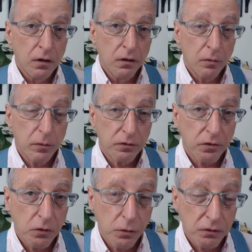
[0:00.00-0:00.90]
Number
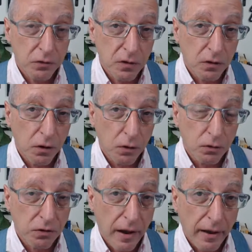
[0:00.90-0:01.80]
two is you get no
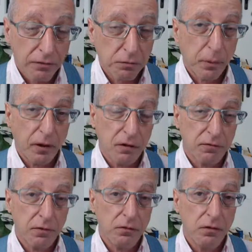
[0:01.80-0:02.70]
tax
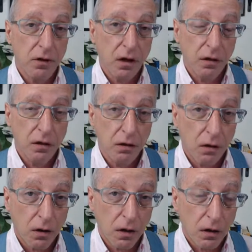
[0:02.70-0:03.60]
benefits, none at
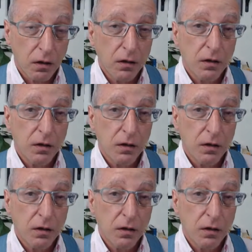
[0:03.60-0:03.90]
all.